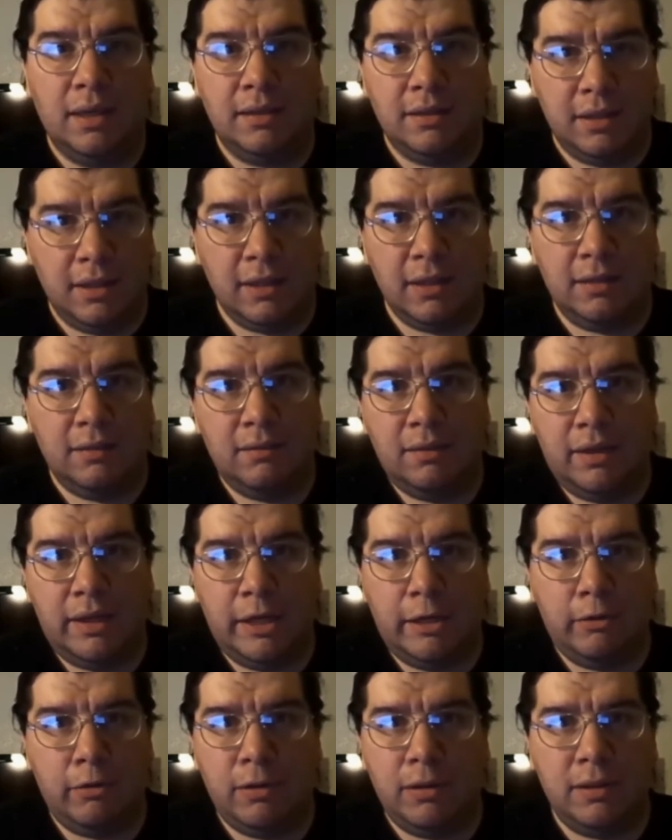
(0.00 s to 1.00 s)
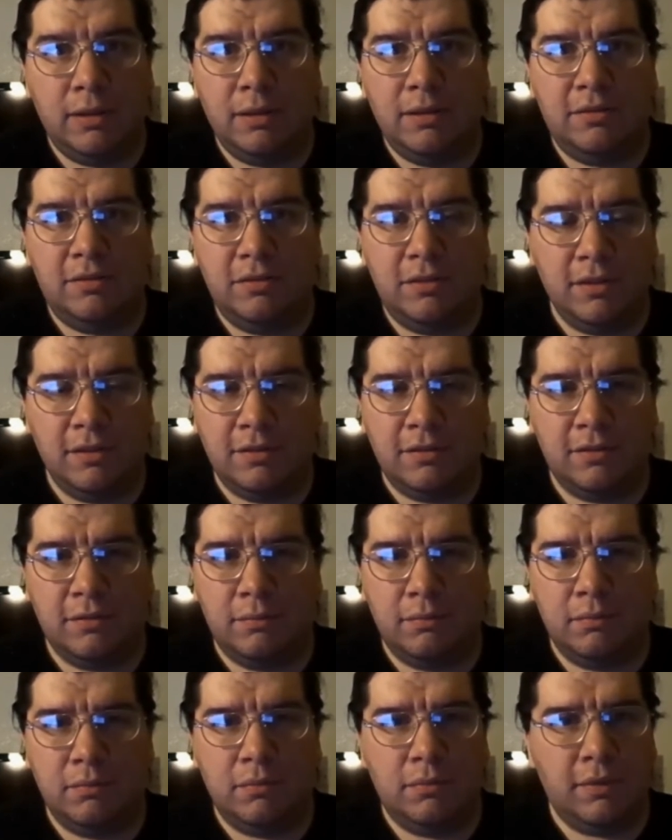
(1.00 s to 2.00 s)
And then Erin is
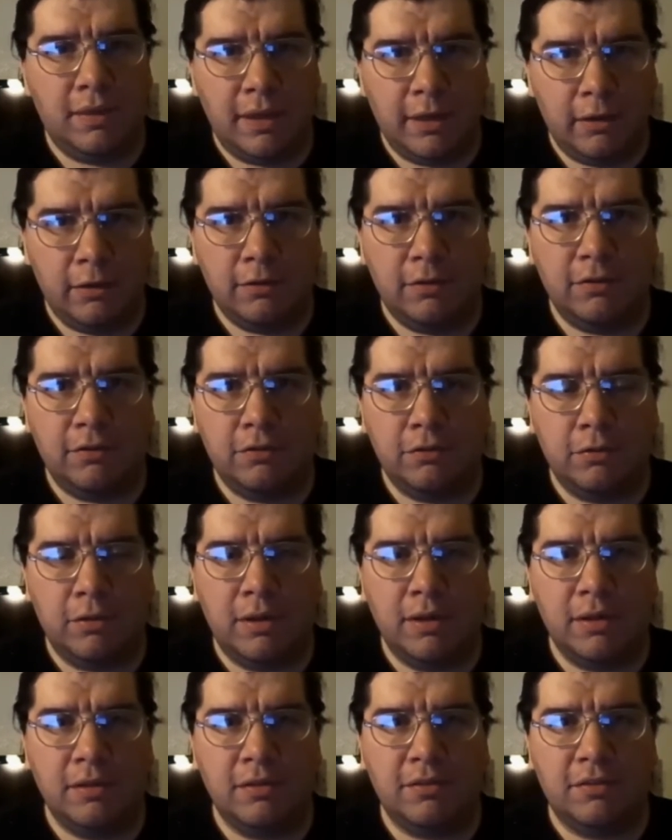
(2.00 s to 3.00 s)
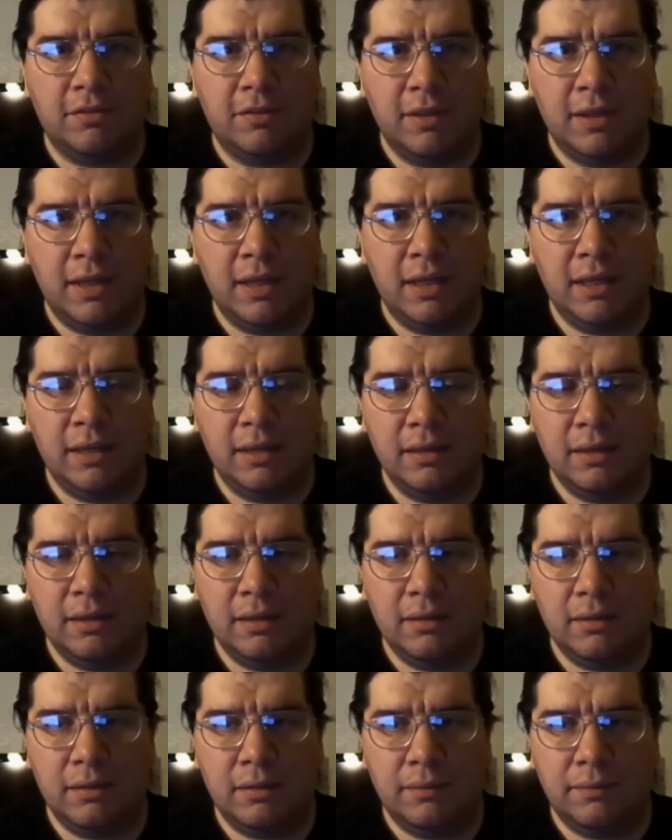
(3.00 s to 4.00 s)
just there just trying to see
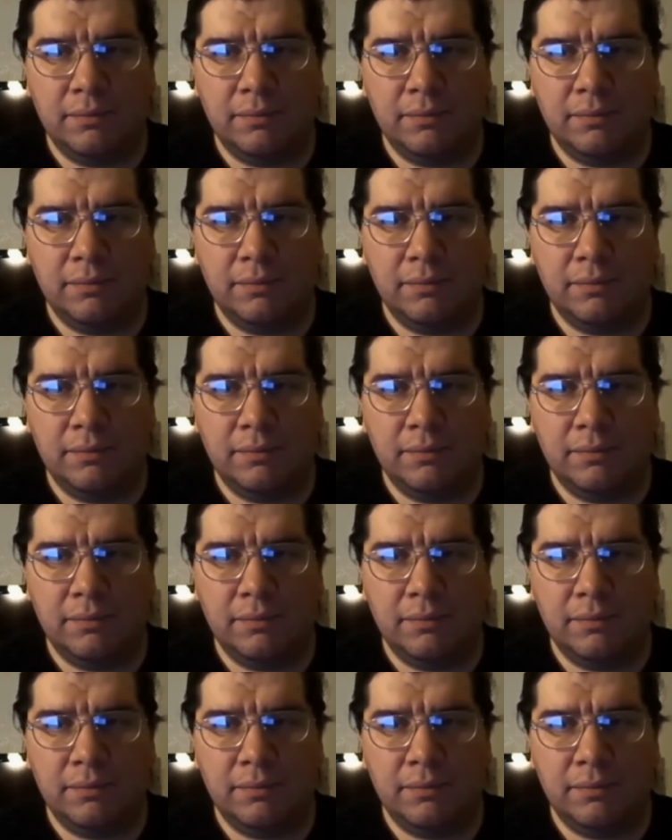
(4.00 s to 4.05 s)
